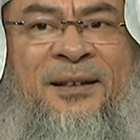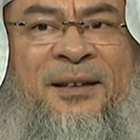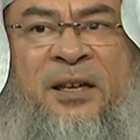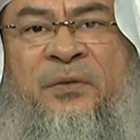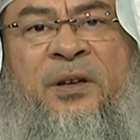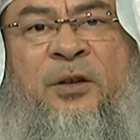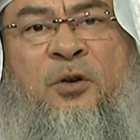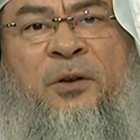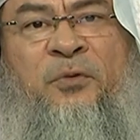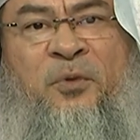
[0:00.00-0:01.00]
giving
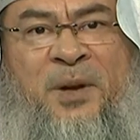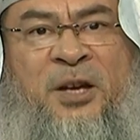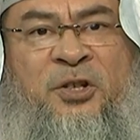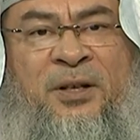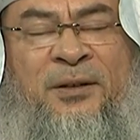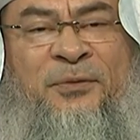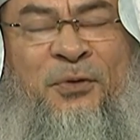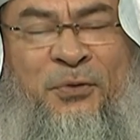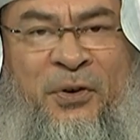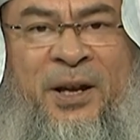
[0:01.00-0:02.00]
your information for
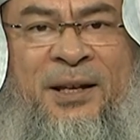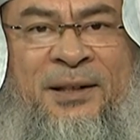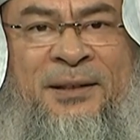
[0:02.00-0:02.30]
free.